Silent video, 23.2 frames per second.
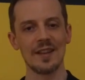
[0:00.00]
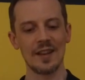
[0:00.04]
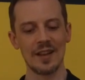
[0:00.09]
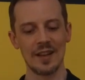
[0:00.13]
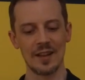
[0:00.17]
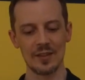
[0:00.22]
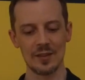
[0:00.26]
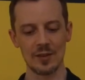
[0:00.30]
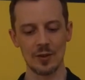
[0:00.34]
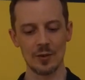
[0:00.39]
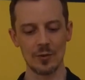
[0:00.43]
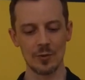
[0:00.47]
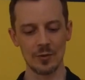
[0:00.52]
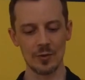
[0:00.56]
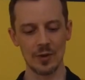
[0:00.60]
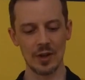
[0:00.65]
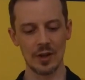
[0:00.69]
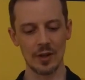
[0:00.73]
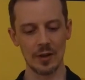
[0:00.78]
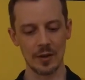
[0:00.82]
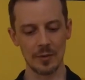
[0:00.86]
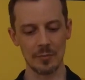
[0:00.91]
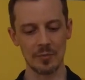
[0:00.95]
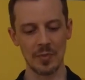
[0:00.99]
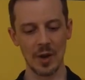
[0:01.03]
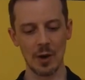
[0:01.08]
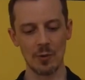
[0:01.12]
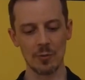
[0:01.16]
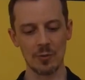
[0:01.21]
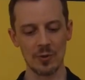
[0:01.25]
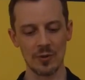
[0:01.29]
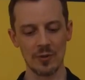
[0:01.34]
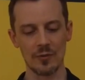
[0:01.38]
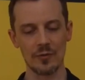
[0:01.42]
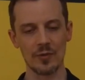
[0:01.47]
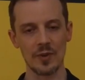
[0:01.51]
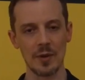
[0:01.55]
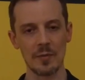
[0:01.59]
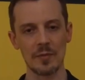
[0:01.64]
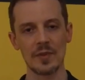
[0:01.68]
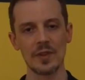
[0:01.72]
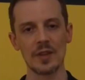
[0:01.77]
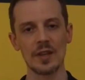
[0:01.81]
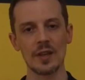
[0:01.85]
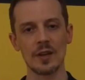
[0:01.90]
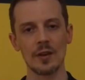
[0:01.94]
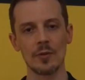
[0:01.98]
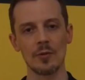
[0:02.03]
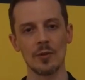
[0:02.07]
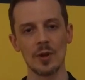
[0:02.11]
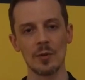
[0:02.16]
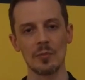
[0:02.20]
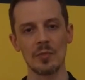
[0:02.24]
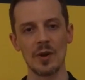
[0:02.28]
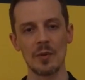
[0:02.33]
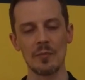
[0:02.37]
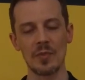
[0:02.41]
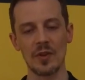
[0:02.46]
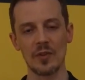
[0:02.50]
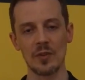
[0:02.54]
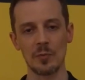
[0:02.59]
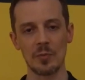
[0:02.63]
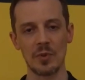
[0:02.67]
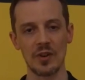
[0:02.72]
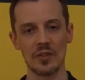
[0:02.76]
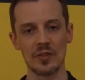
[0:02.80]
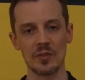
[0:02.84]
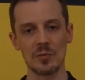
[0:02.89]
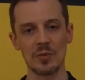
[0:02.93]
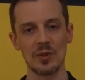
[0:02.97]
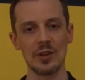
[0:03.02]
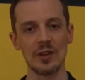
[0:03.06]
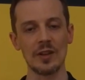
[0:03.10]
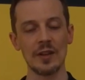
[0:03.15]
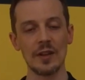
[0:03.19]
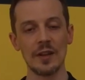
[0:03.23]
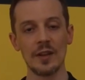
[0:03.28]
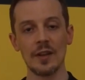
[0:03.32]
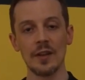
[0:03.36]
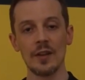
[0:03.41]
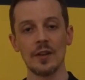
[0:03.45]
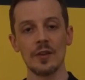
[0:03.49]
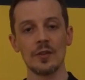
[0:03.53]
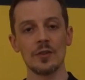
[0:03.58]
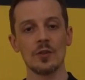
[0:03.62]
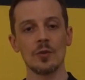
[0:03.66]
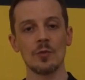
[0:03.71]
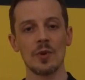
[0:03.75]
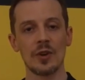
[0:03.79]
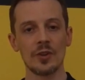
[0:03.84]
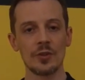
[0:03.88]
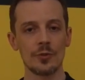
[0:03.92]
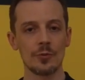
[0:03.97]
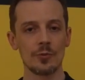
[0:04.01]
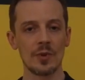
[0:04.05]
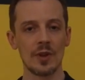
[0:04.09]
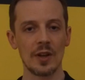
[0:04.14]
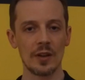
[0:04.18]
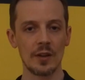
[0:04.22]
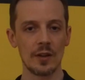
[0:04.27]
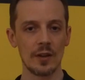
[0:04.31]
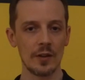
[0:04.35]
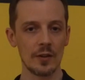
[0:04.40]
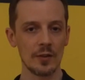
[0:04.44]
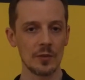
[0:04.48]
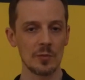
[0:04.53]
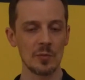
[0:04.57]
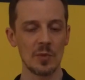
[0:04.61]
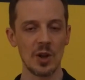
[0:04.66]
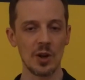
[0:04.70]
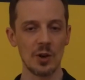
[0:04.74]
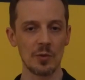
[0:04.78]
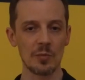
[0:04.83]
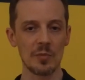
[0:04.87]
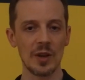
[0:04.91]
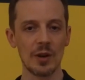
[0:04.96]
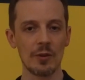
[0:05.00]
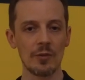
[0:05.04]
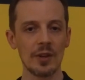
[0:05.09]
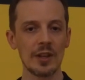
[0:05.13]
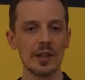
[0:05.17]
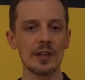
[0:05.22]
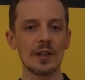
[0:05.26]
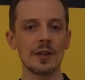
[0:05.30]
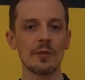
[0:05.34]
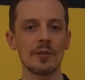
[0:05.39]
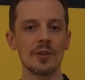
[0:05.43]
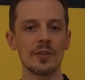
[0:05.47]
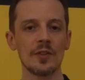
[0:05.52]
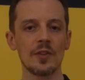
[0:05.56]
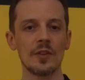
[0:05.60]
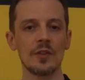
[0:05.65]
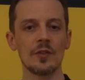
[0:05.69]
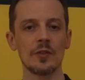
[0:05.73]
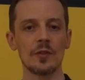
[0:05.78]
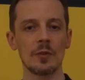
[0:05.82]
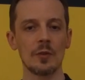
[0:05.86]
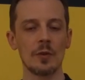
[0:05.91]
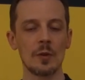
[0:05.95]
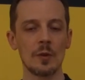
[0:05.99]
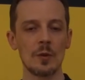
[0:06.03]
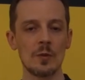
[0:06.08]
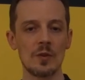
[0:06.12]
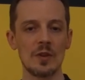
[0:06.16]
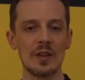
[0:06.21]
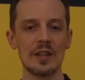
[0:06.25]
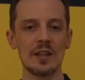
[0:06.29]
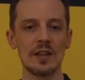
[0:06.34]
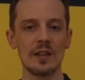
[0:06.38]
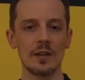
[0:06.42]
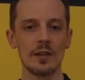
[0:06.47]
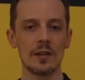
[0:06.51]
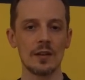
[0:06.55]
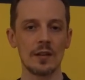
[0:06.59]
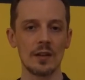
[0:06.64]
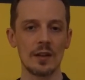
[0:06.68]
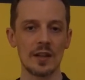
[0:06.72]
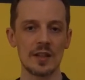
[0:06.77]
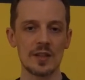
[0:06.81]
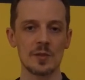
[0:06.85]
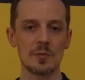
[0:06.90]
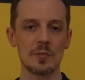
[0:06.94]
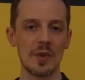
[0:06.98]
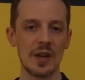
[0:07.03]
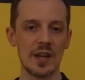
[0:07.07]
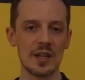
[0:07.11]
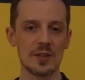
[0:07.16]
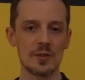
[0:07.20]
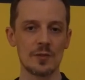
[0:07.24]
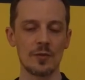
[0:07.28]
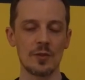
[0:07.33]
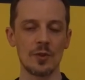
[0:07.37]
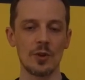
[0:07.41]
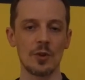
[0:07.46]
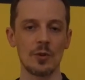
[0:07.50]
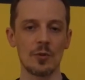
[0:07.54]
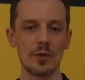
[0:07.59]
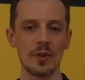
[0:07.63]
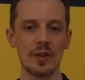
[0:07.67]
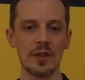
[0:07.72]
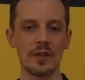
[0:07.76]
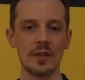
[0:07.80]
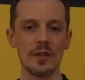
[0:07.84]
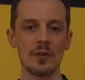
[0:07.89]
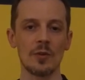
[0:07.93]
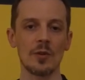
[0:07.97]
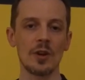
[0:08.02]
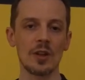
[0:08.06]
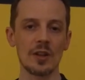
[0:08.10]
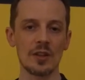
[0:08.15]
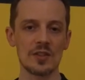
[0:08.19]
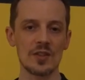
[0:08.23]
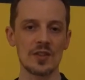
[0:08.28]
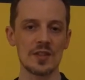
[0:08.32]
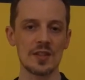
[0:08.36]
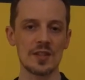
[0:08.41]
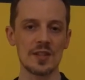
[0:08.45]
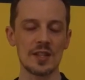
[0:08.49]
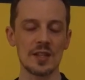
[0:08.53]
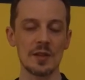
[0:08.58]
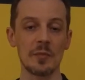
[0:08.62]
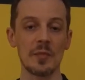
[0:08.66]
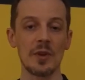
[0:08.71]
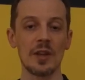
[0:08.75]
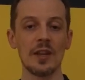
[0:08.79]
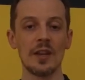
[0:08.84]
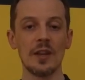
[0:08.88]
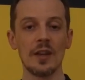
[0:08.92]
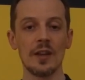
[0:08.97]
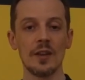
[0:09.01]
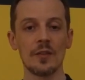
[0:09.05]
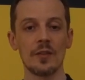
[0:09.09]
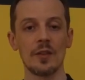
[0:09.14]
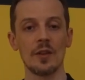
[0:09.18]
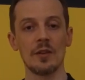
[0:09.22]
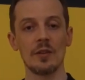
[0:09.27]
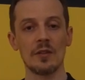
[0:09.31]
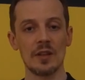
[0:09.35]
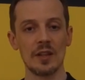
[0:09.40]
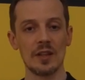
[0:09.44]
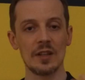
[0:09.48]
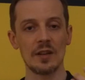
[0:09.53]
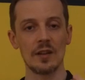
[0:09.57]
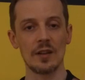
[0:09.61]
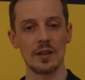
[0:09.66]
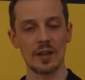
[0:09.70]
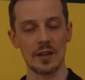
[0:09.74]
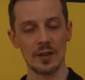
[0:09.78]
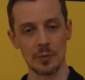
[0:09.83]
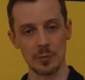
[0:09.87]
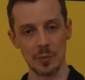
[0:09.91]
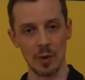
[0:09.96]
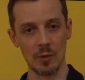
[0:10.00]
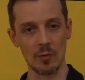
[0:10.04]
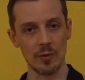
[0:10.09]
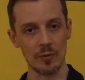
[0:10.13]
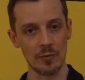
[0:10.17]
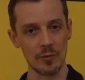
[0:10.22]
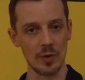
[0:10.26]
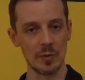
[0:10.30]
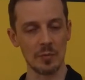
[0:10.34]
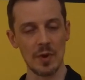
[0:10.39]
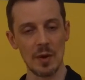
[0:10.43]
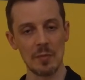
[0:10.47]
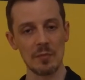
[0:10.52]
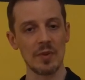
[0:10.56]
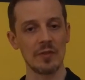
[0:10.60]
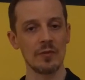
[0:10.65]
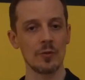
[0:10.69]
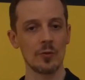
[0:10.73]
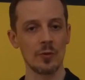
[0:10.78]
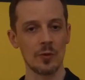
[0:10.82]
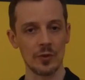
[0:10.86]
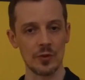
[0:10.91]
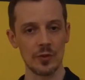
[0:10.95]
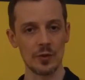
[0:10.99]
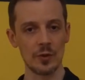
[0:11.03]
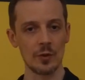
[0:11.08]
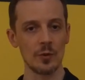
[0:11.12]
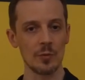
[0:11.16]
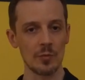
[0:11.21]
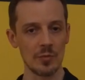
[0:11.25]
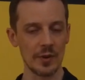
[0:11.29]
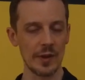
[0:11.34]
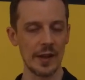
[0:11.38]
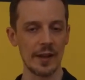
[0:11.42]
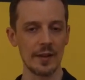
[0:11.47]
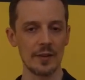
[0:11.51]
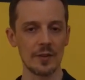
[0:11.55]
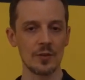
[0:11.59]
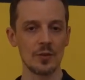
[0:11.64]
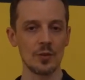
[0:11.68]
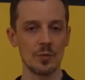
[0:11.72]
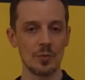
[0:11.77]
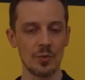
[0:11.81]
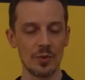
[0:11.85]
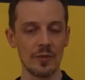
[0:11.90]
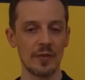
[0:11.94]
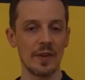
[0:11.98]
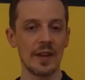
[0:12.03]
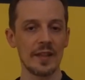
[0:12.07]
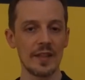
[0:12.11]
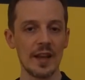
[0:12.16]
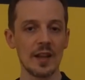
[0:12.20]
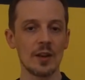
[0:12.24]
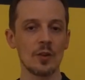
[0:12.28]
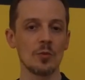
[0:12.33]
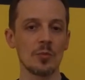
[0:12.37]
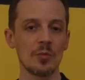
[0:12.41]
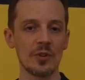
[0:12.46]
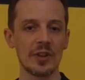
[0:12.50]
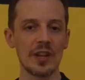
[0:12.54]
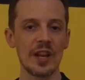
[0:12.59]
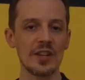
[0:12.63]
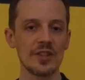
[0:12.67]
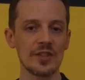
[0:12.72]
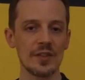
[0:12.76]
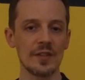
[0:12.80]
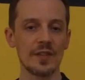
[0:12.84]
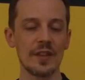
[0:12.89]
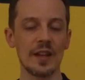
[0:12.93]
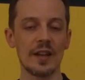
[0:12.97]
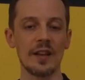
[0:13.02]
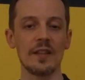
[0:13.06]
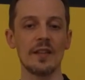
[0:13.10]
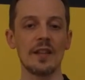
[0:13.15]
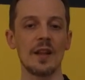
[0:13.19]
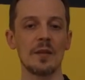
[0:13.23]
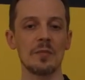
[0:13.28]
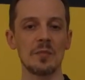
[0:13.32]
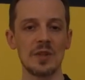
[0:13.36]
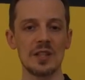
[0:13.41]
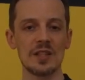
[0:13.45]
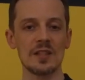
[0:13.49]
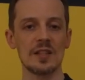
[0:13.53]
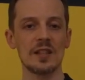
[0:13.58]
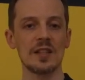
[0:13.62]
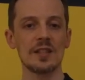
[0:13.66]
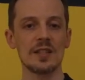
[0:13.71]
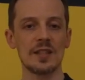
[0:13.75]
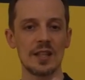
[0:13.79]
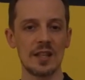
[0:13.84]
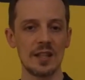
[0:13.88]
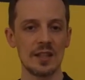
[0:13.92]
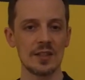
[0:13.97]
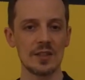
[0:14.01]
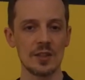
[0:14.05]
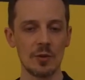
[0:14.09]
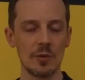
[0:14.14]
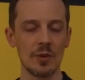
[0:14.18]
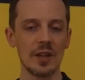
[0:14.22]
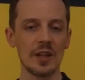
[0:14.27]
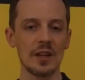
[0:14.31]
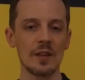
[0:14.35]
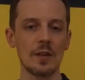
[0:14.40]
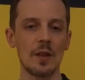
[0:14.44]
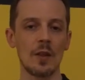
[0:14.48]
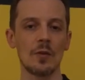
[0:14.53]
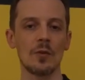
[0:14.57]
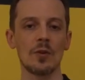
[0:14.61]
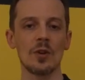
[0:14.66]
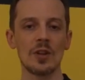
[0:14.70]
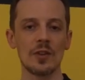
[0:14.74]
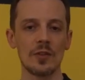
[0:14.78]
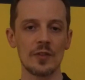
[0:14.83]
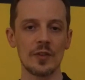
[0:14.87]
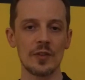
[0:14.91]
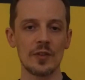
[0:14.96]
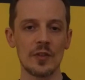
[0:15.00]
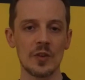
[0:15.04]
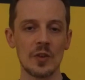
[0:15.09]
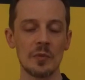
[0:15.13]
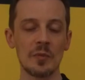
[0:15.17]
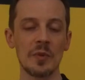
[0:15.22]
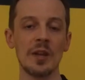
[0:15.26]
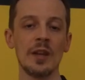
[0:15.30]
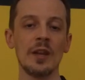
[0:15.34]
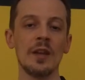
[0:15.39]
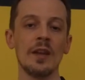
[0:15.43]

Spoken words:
as low power from the oil pump as possible. So you want to run smaller bearing clearances, so you need less mass flow in the oil system. So you need a less powerful pump, of course, to provide that lubrication then, and that means less heat is going into the oil system,